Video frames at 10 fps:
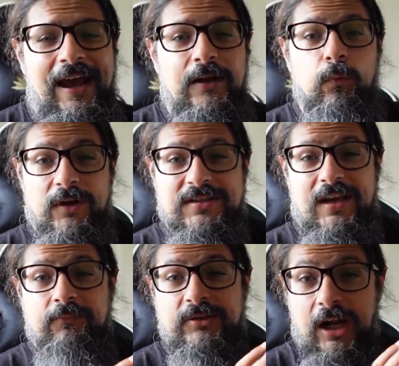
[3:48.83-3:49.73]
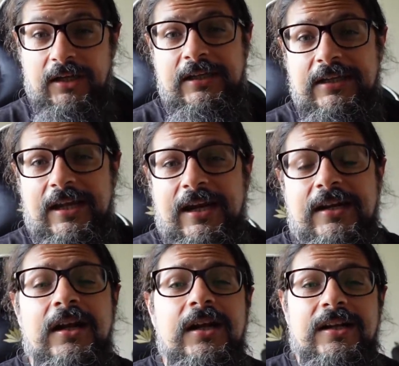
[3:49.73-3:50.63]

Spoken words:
And once I'm done eating it,